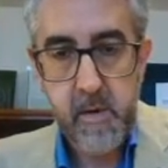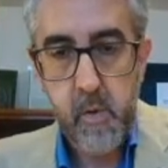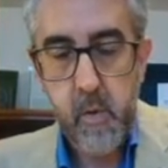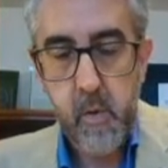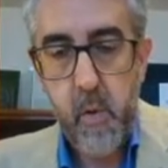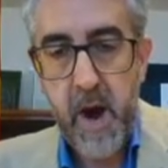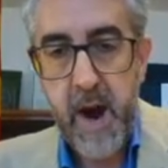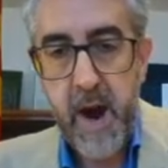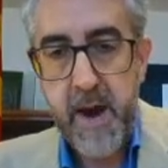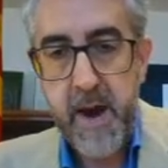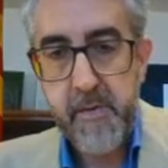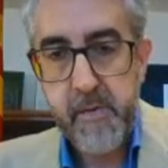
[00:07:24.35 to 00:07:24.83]

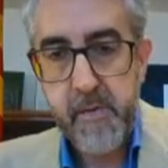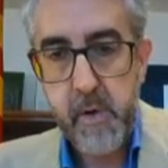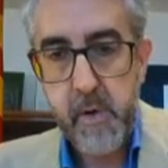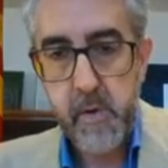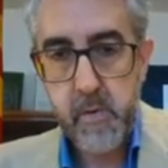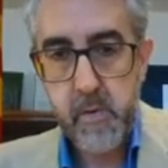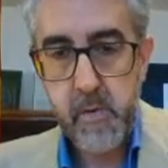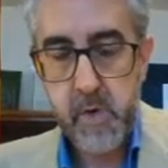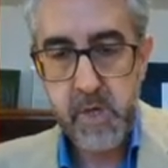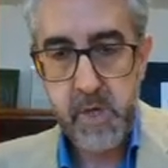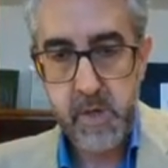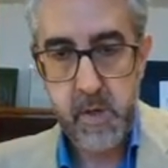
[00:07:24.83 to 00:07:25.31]
who are
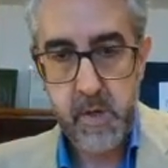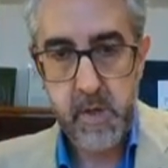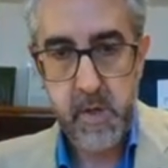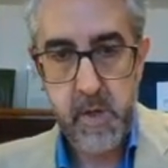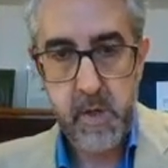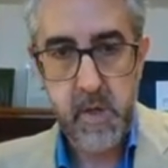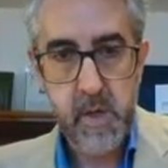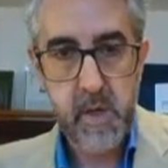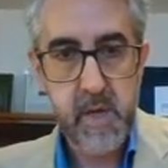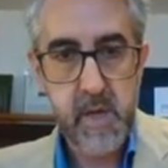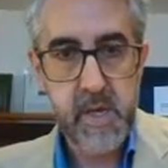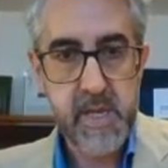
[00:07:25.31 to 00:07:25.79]
those
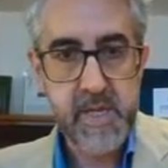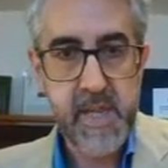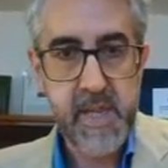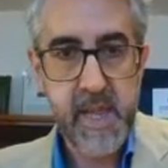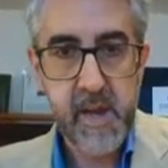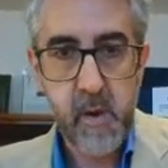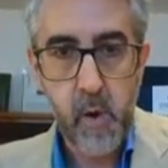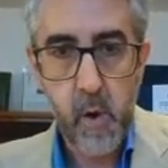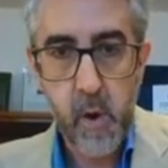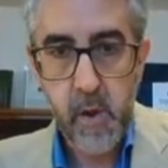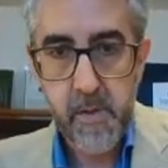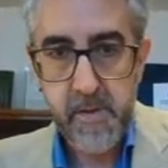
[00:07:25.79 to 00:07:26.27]
uh,
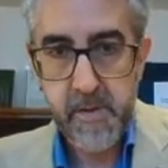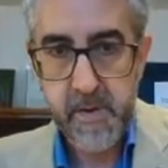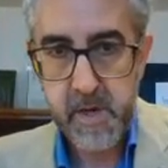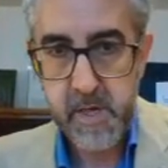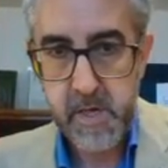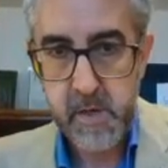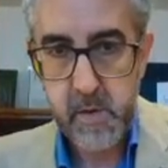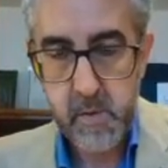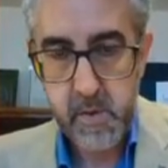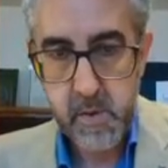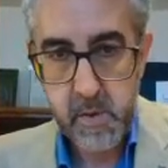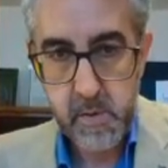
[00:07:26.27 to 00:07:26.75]

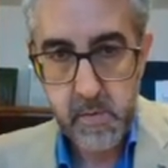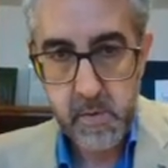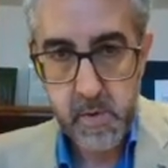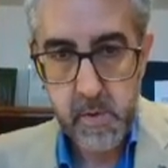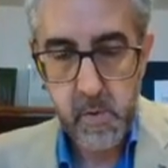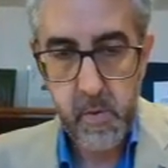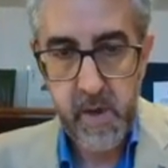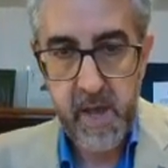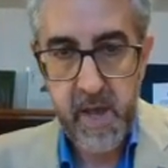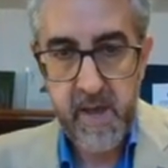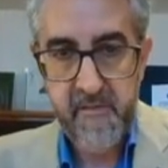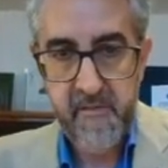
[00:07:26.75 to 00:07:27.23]
stakeholders. So
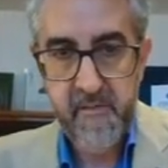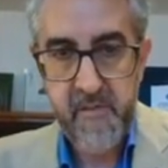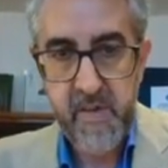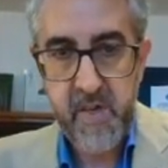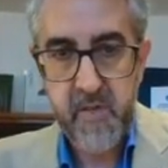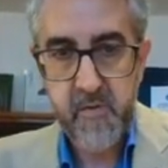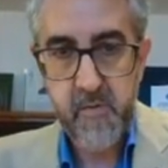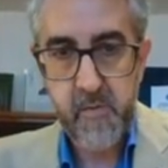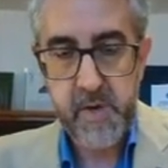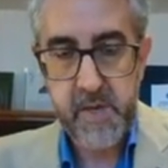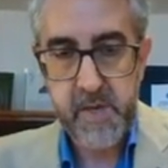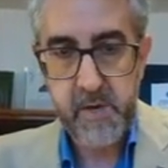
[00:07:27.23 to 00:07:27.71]
we have
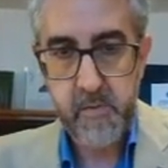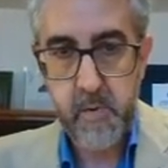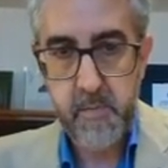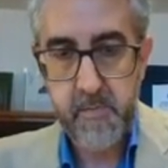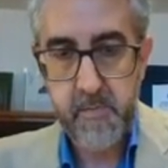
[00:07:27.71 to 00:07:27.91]
fishers, rep